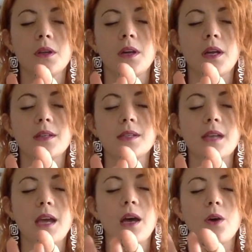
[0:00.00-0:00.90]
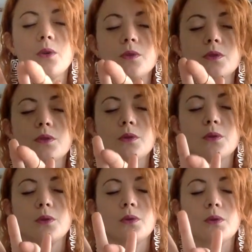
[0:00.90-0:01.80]
and out,
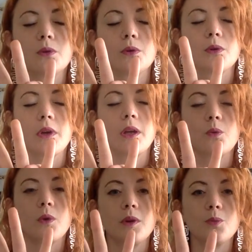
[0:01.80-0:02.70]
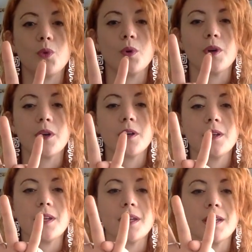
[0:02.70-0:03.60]
and one more,
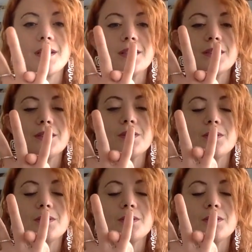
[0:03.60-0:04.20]
in